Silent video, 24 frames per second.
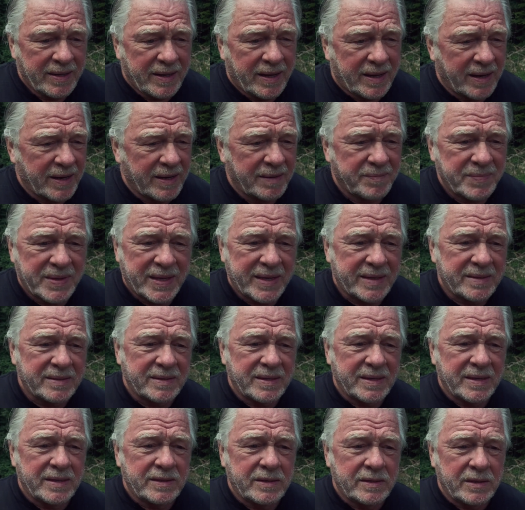Um, and,
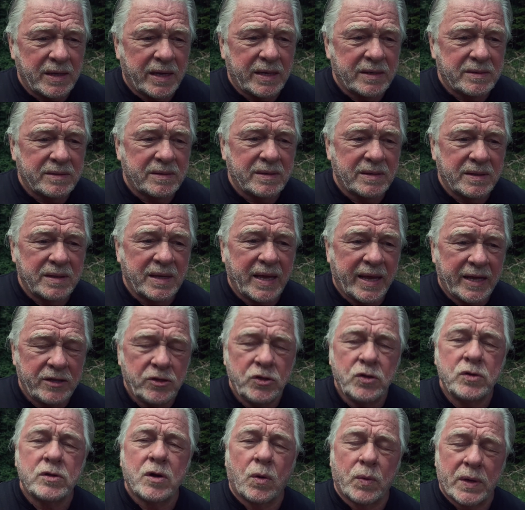and, and, and
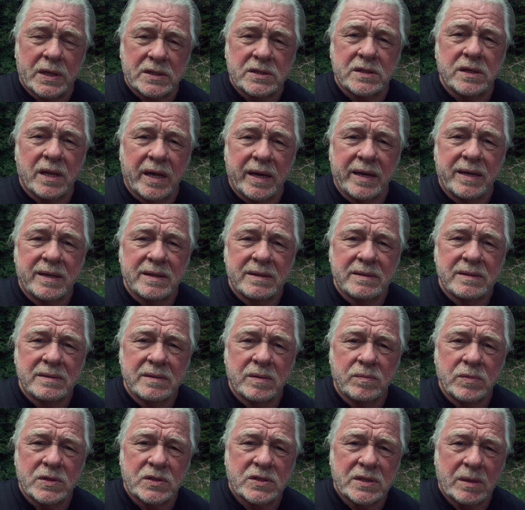you know what it's like.
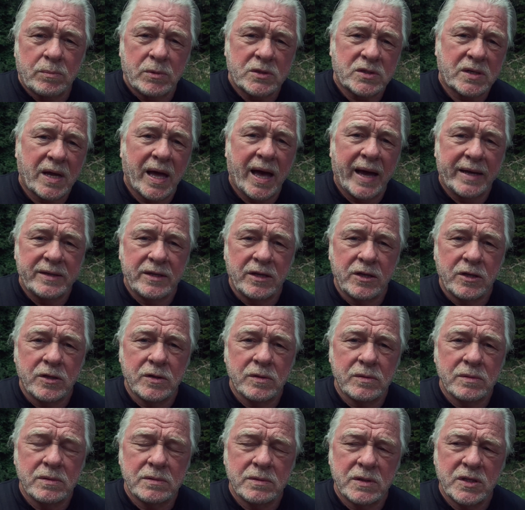When someone's kind to
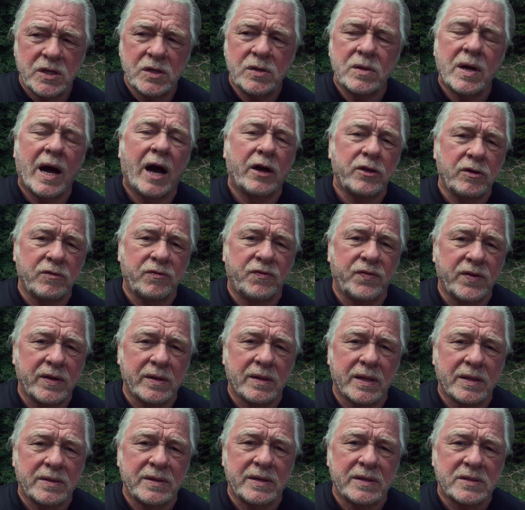you, you know how you feel
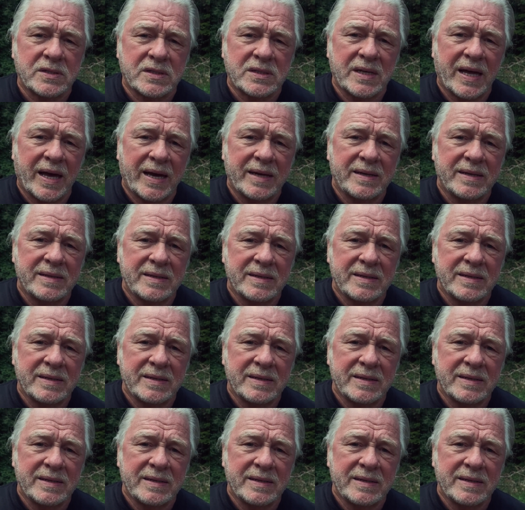on the inside.